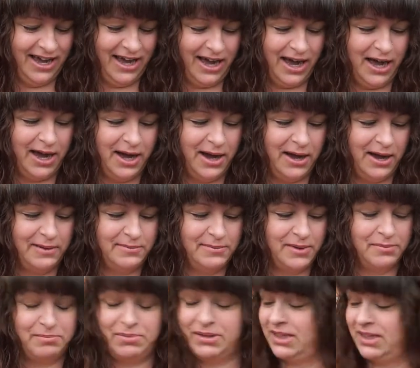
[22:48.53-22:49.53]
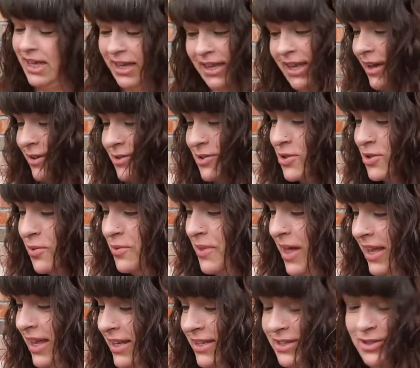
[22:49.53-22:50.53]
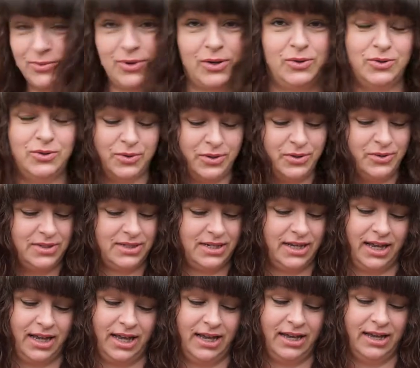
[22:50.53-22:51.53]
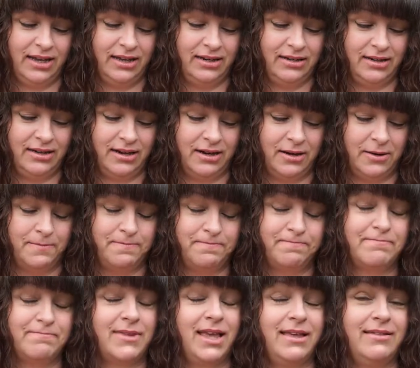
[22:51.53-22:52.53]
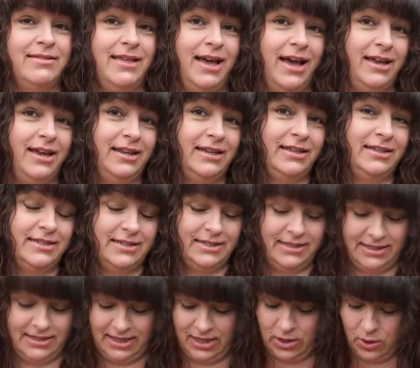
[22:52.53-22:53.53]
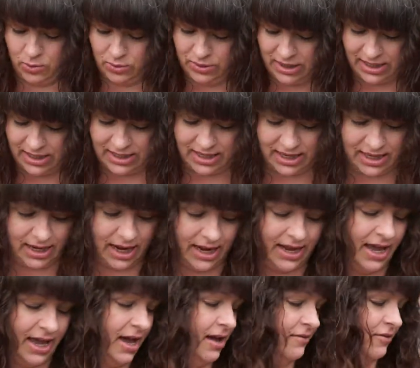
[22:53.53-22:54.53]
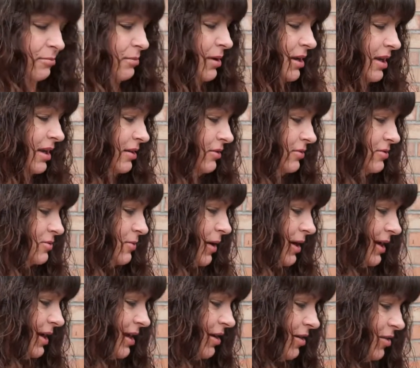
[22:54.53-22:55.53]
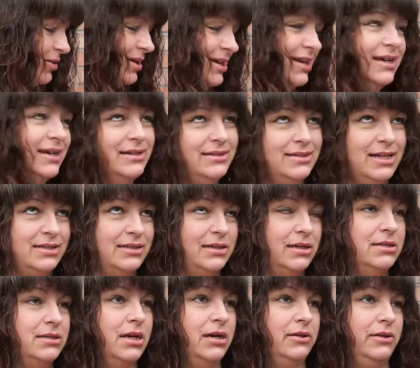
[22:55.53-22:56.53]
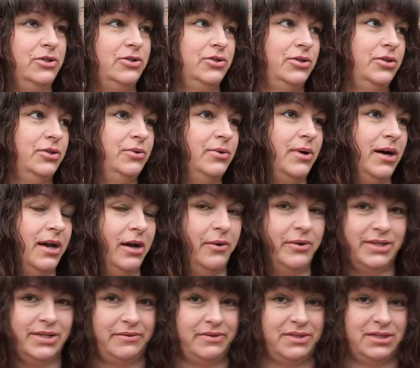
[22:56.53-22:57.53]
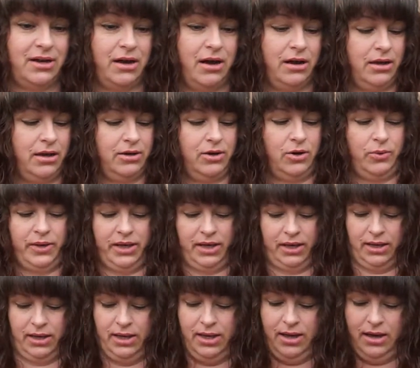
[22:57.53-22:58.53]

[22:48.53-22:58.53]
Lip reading: So that is Roseroot, and that is the only knit I have on my needles right now. That's not entirely true. I always have a sock going.